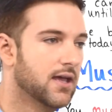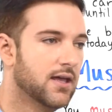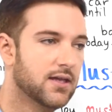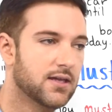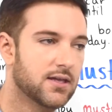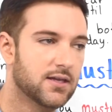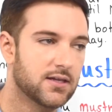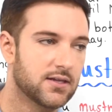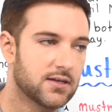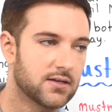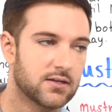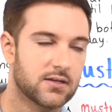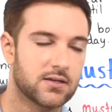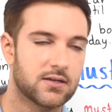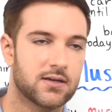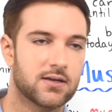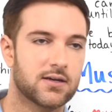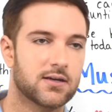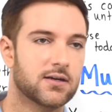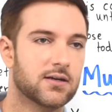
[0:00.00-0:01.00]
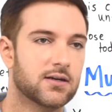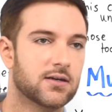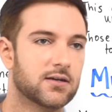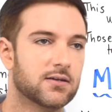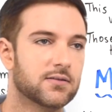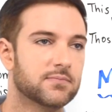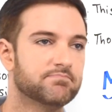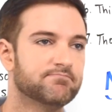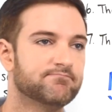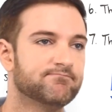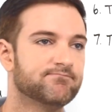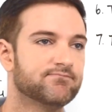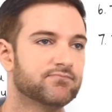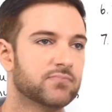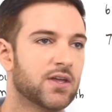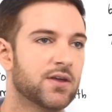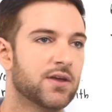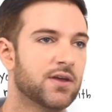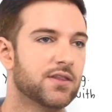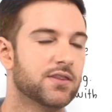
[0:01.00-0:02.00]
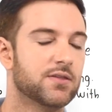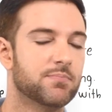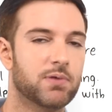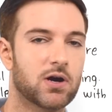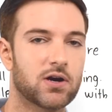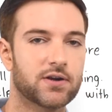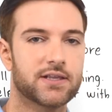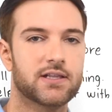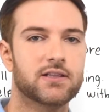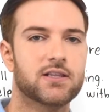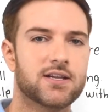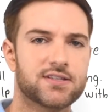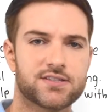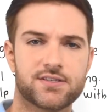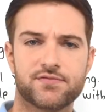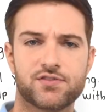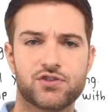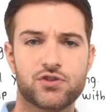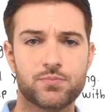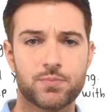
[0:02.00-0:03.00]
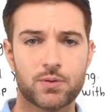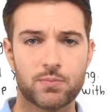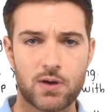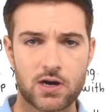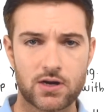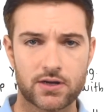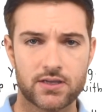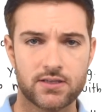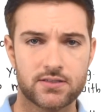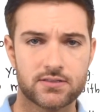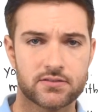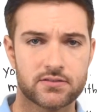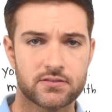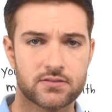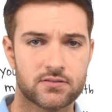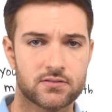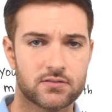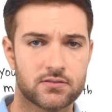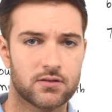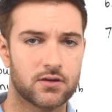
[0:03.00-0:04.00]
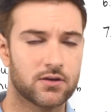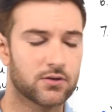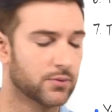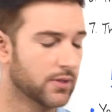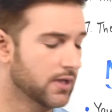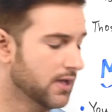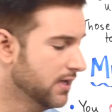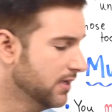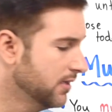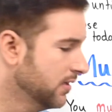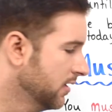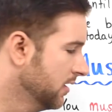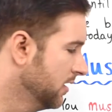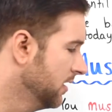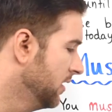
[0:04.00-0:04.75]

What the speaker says: in the parking lots of supermarkets, okay?